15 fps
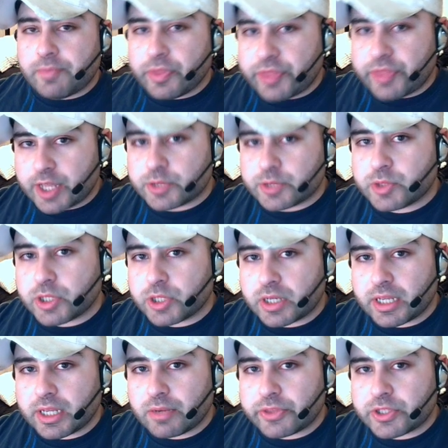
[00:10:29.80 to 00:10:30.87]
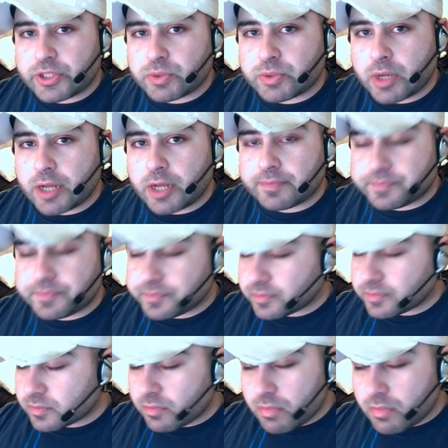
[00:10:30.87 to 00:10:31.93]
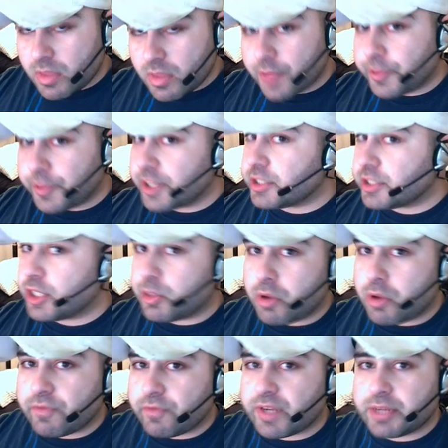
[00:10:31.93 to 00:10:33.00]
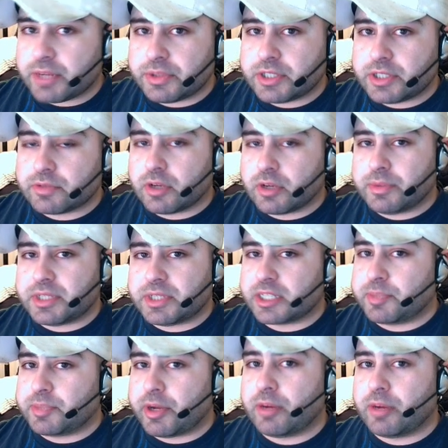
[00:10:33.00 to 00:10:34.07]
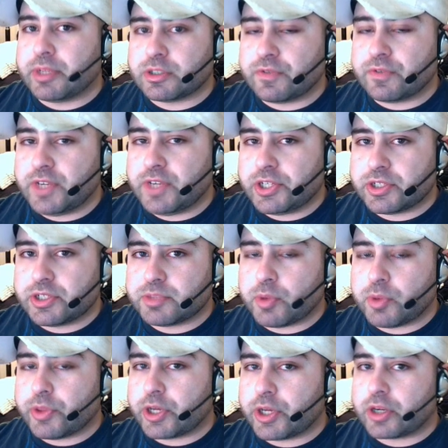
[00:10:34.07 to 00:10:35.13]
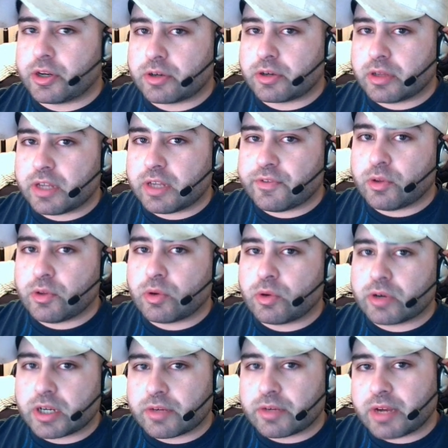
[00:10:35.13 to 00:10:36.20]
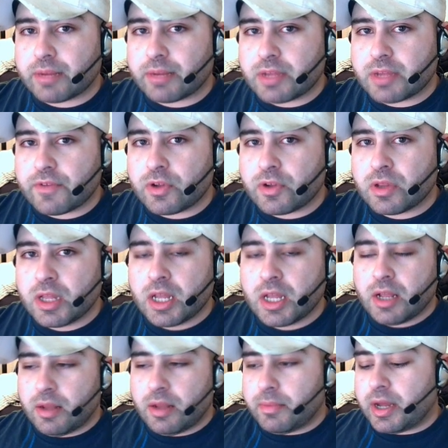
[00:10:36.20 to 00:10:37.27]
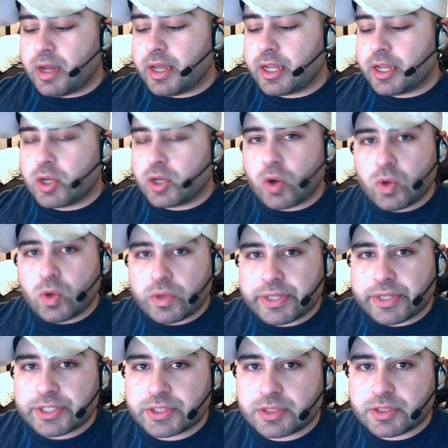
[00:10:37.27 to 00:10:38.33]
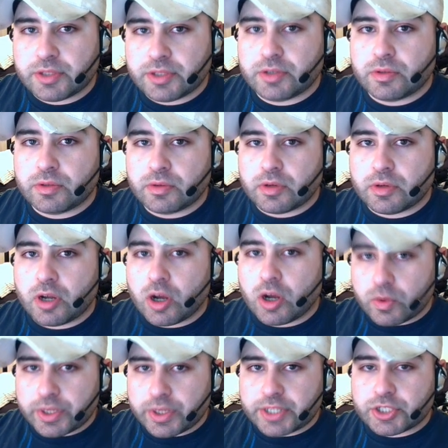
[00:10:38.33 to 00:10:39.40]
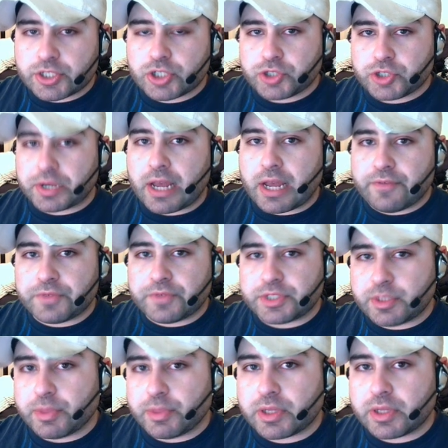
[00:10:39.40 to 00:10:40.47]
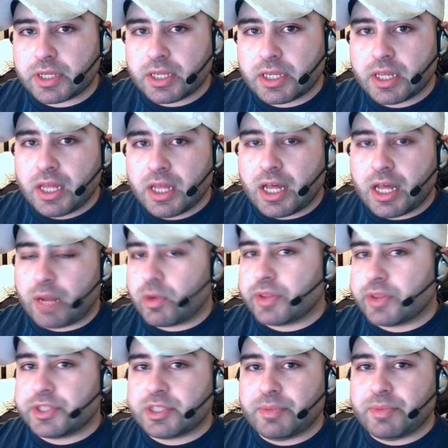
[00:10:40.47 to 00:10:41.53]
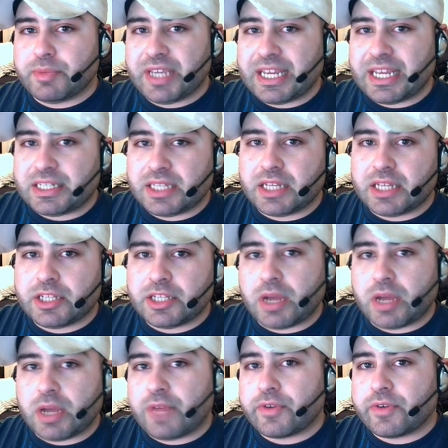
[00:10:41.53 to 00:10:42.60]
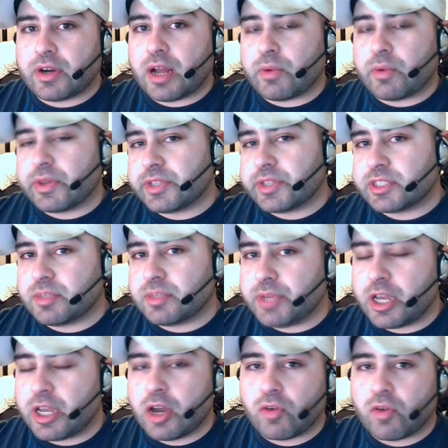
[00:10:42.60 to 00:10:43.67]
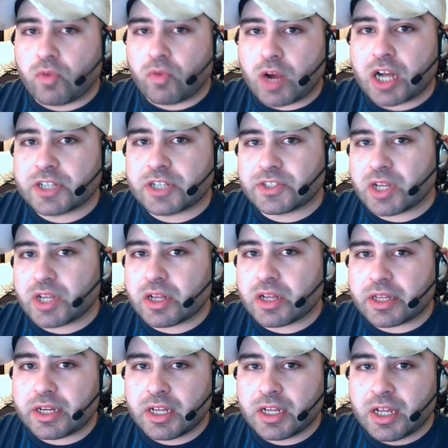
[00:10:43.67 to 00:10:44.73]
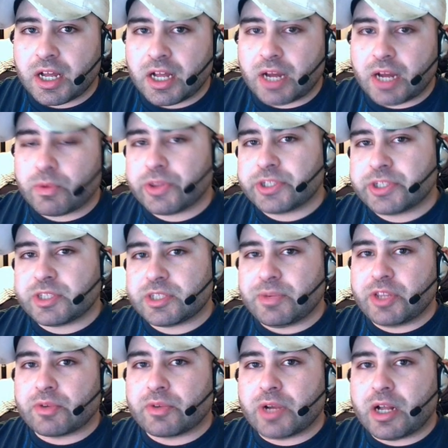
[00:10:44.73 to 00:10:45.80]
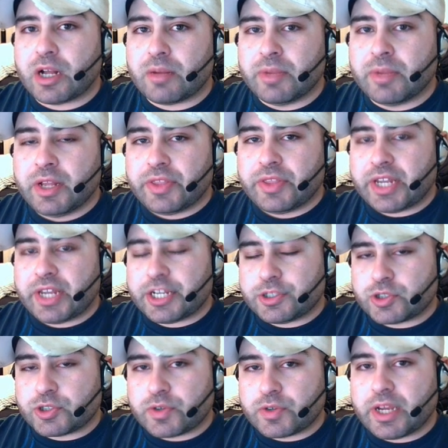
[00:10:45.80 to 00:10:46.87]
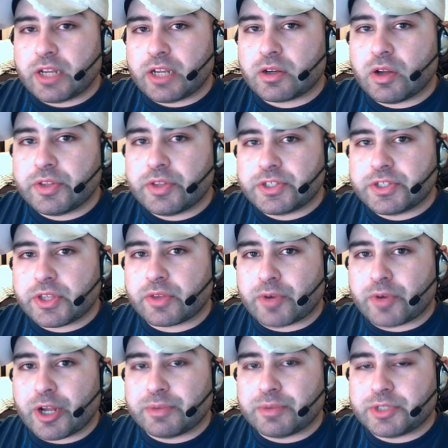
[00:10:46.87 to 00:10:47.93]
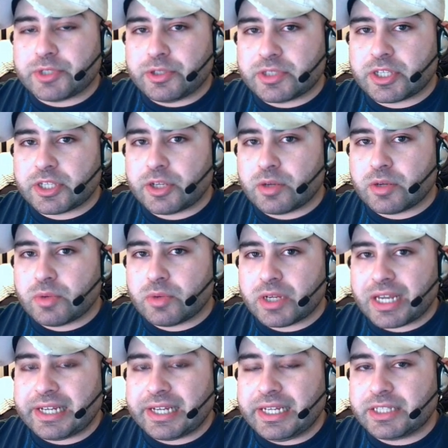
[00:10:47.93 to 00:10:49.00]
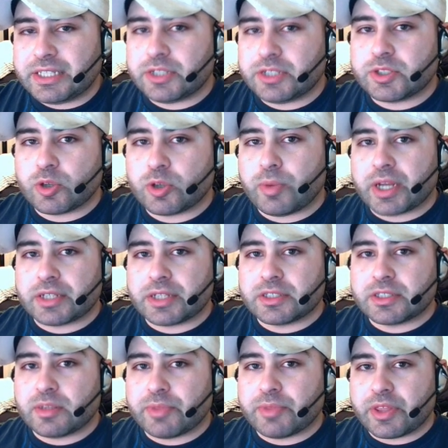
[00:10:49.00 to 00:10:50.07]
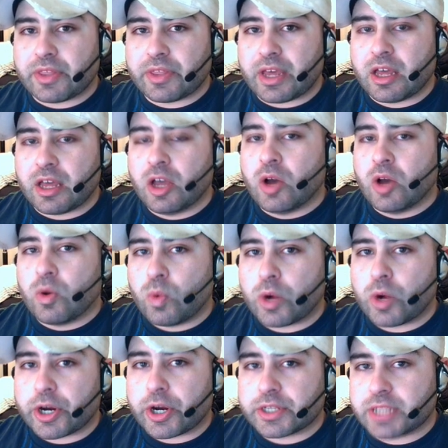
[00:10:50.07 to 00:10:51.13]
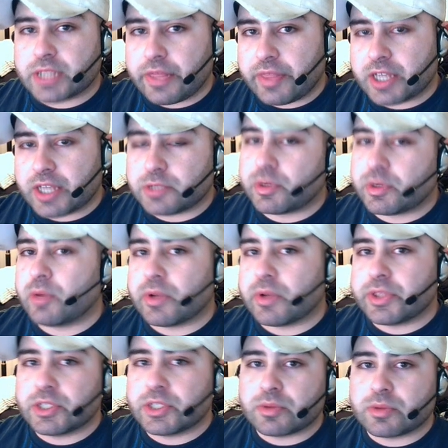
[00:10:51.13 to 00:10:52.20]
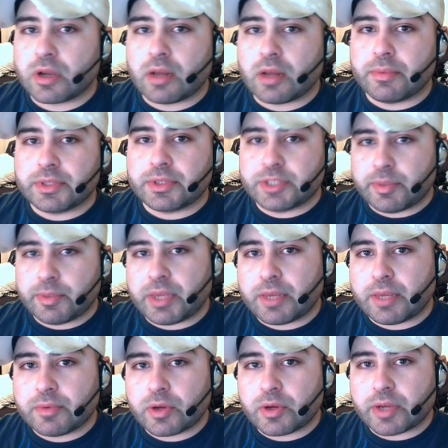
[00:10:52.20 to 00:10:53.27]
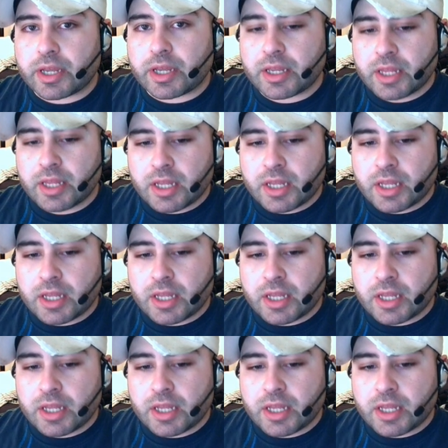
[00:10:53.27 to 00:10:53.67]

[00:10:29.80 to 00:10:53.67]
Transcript: That's what you're going to get with this ROM. Things that you won't find with this ROM is experimental features, both on a kernel level or on a ROM level. My goal is to always strive for stability. I want this to be a daily driver. I want this to be rock solid. I want this to be the ROM that as you're trying out all these other ROMs and you say, you know what, I need to just go back to something that works. That's what I want this ROM to be. Okay,